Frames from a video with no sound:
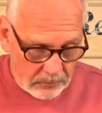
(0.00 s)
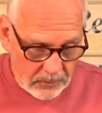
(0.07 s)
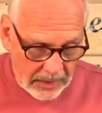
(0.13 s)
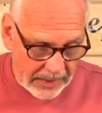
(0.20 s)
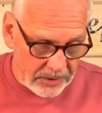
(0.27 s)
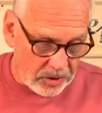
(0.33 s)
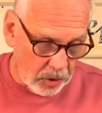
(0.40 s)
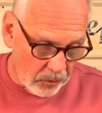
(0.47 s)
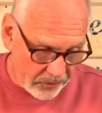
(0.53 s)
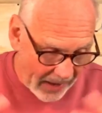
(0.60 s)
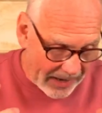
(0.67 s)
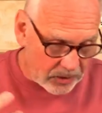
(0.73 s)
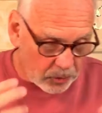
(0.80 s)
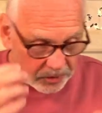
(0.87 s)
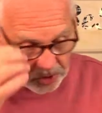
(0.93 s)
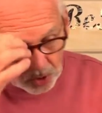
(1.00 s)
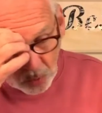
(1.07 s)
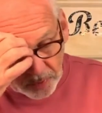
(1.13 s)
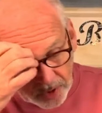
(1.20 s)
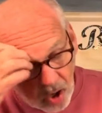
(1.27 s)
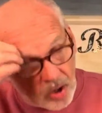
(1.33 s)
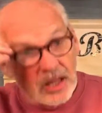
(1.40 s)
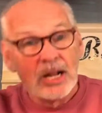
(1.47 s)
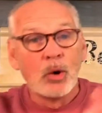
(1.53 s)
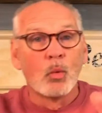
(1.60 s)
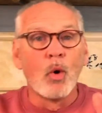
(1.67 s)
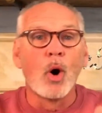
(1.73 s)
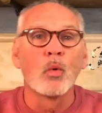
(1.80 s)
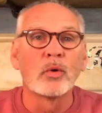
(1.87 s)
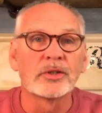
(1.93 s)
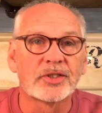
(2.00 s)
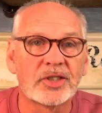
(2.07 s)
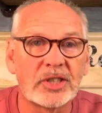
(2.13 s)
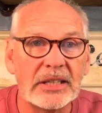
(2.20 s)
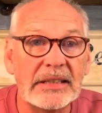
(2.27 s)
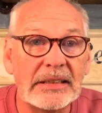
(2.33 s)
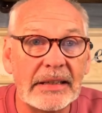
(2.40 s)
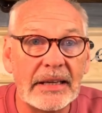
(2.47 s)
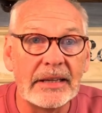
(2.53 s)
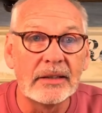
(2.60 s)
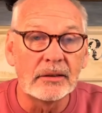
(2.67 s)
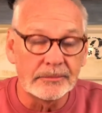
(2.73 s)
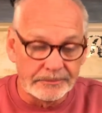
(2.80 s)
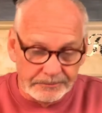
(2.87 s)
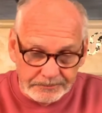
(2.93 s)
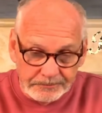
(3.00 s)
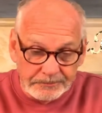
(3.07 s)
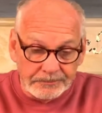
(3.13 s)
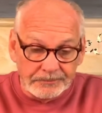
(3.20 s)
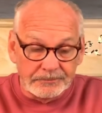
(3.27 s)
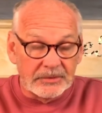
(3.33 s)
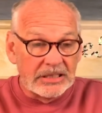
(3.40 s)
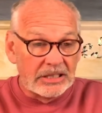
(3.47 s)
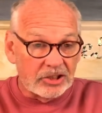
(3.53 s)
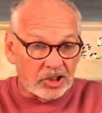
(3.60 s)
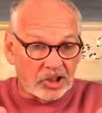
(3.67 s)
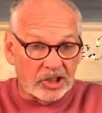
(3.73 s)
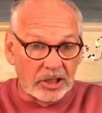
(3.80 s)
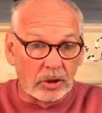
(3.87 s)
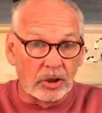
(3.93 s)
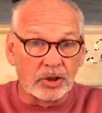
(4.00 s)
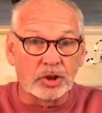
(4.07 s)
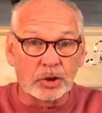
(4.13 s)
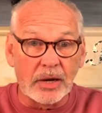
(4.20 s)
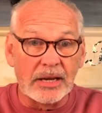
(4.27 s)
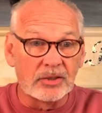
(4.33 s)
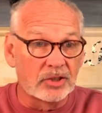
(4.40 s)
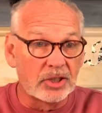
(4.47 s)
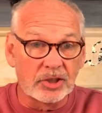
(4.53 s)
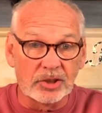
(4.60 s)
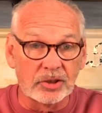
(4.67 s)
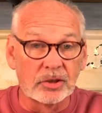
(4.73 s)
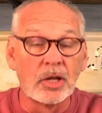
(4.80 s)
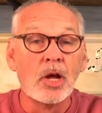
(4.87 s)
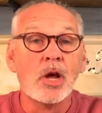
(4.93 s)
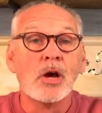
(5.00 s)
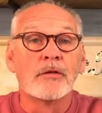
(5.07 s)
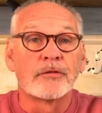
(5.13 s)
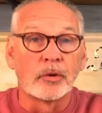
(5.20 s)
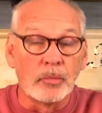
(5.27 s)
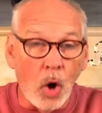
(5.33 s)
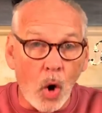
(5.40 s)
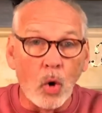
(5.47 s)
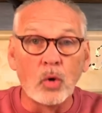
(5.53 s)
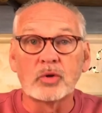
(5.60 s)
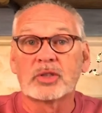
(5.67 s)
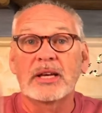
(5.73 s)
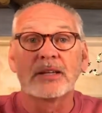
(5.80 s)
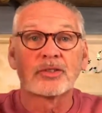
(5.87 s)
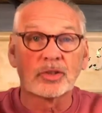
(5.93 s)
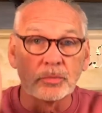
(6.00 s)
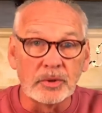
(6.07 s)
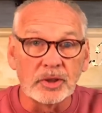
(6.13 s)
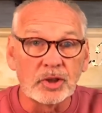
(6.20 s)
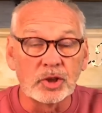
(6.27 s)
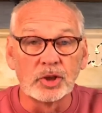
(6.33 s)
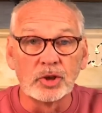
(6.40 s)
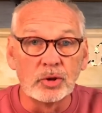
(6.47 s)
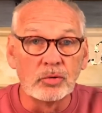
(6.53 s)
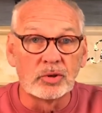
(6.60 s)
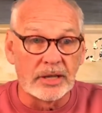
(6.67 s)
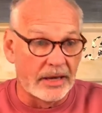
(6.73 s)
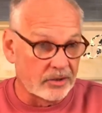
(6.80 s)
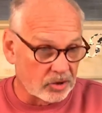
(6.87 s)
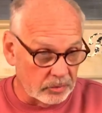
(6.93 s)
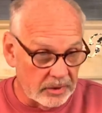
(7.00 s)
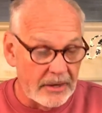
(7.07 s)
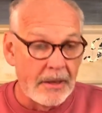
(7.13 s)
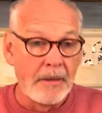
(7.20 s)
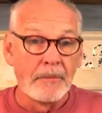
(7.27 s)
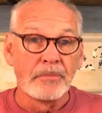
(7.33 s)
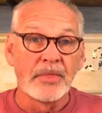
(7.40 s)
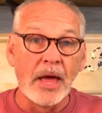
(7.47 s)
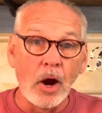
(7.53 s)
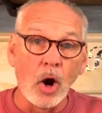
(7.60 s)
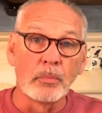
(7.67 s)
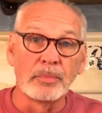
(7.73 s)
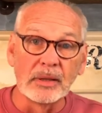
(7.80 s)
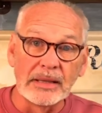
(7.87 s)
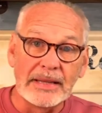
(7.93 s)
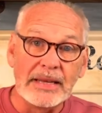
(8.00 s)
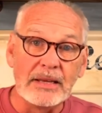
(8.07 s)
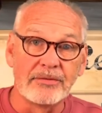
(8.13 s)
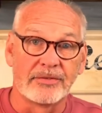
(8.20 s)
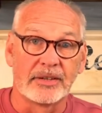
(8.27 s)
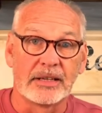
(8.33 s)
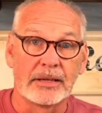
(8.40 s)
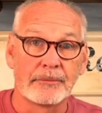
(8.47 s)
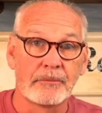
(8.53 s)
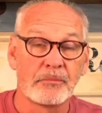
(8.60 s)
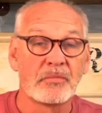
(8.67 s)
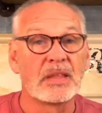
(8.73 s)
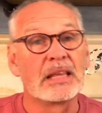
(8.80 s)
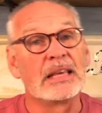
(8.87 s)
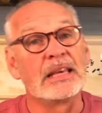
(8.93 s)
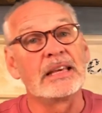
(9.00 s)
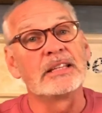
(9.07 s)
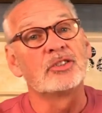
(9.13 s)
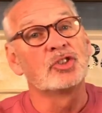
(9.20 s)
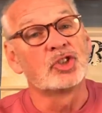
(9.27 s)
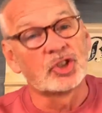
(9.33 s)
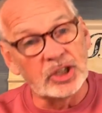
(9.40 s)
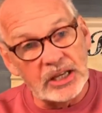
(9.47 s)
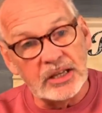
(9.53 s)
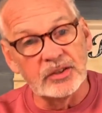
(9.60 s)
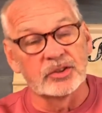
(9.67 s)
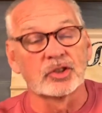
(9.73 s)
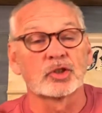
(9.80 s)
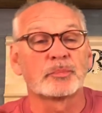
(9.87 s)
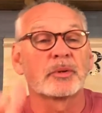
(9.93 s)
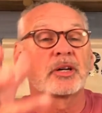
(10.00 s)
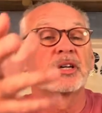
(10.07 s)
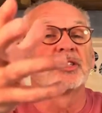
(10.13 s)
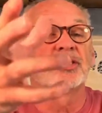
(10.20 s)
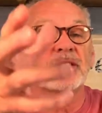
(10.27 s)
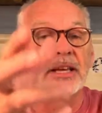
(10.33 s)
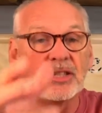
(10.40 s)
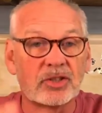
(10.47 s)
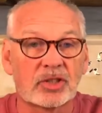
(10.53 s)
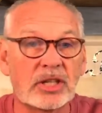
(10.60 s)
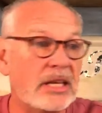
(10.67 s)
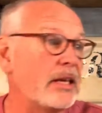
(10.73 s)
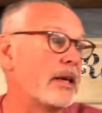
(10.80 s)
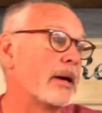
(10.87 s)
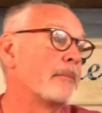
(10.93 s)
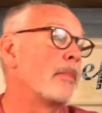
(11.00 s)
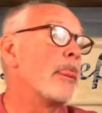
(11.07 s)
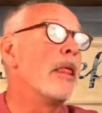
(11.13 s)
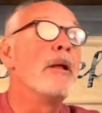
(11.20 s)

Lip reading: And so that's what's going on. What we're seeing here is still a transition from Old Testament to New Testament. They are believing in Jesus because they see him.